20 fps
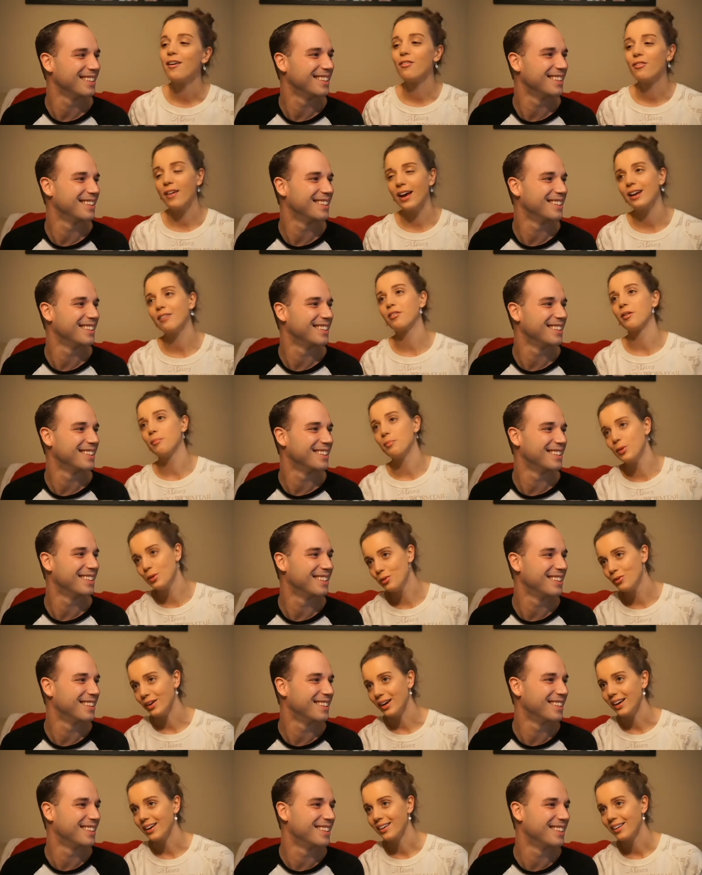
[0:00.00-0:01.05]
Speaker 1: favorite
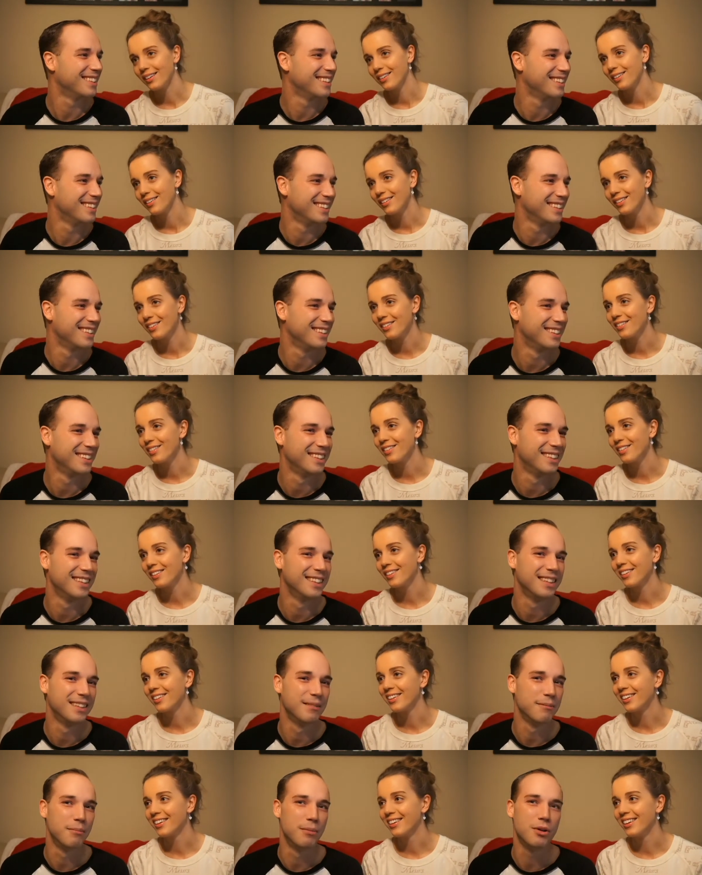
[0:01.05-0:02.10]
movie.
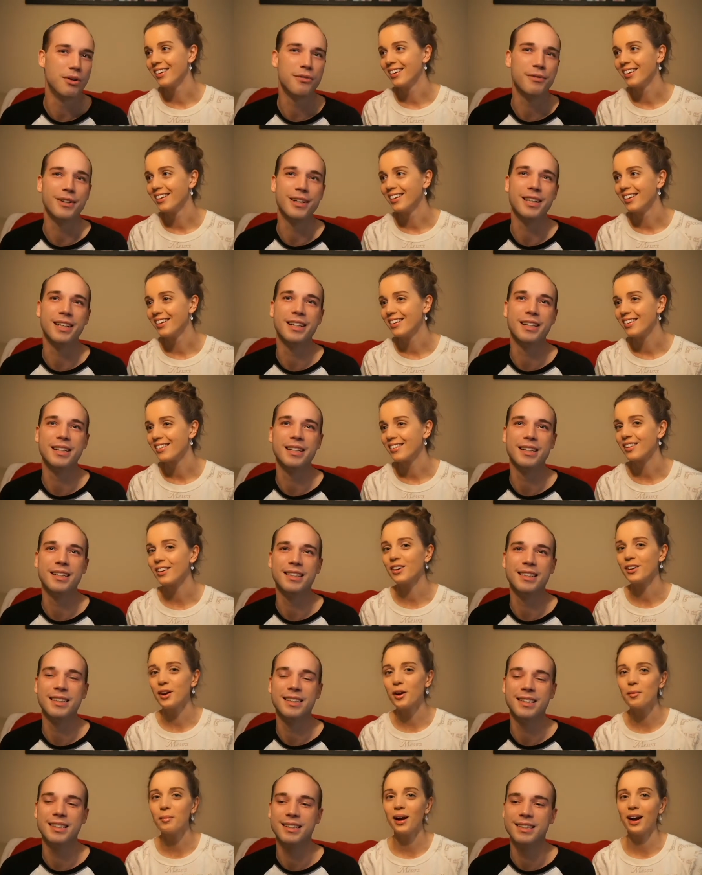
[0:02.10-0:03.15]
Speaker 2: Movie.
Speaker 1: So you
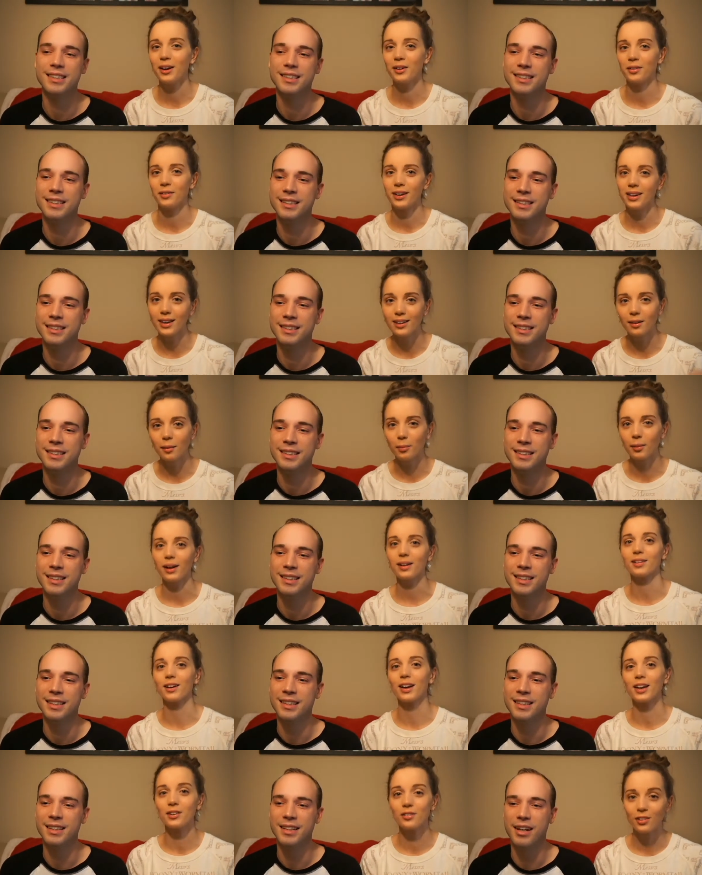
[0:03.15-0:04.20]
know mine already because I
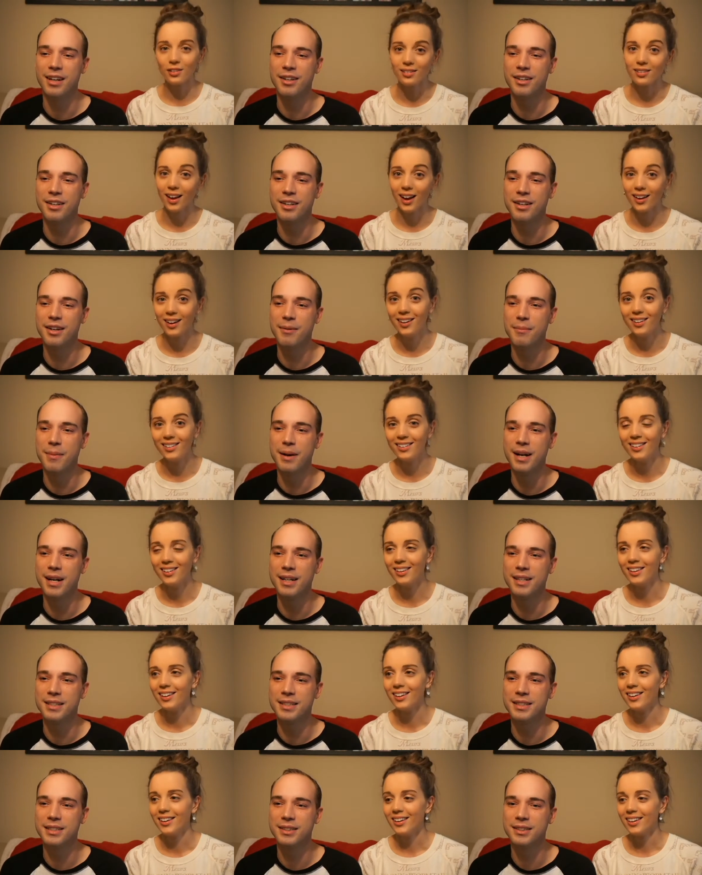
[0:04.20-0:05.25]
practically
Speaker 2: just. Oh, you know
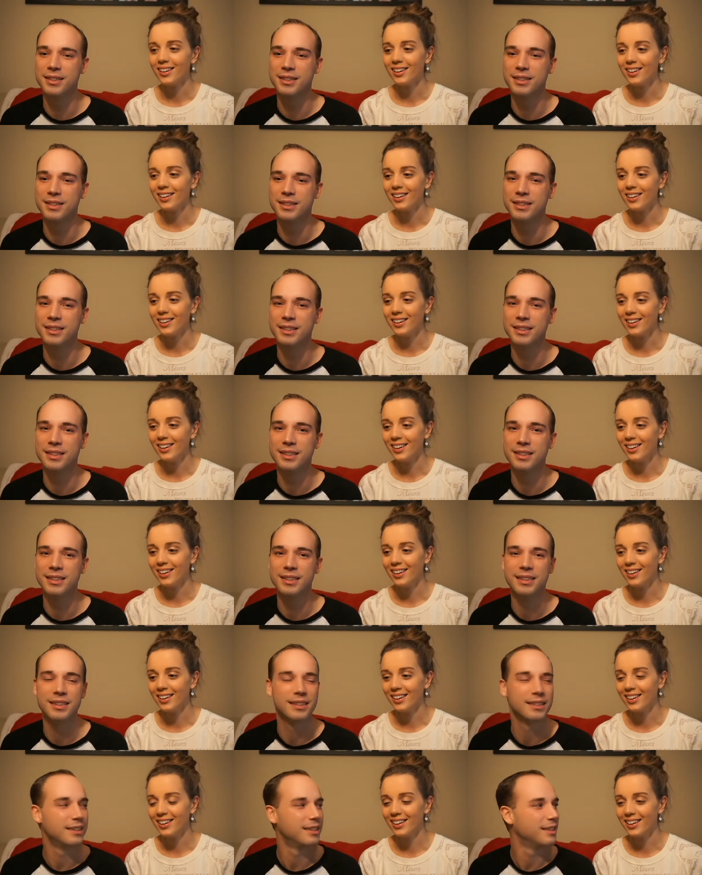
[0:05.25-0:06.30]
mine too.
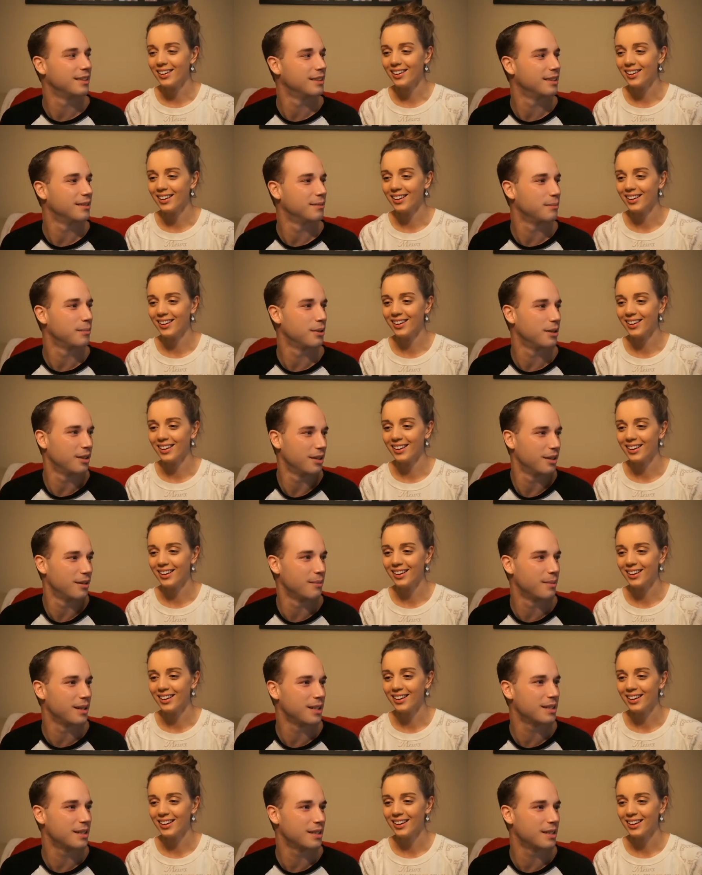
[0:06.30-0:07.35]
Beauty and the
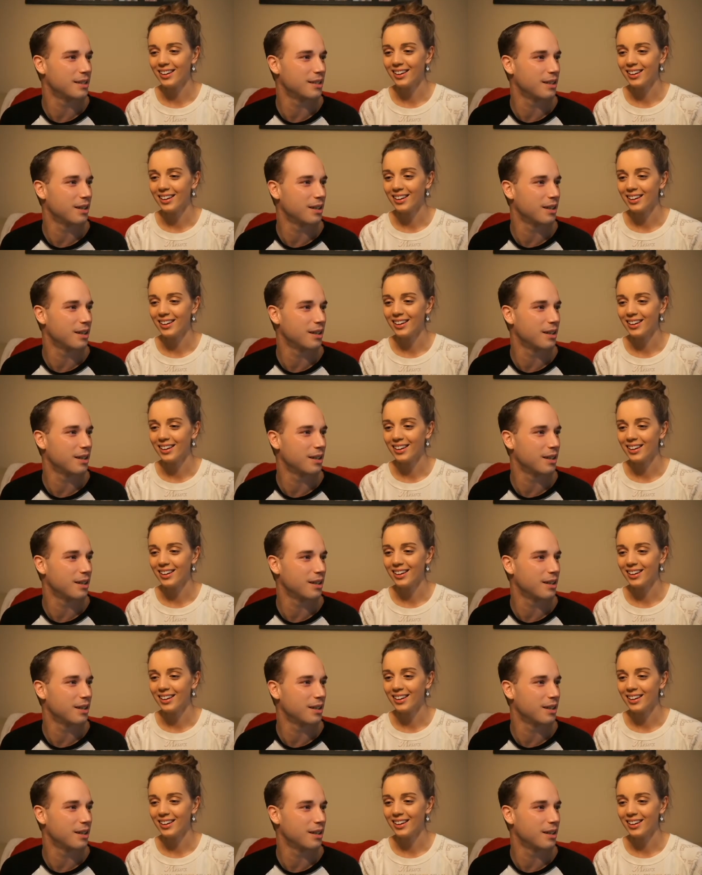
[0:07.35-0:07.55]
Beast is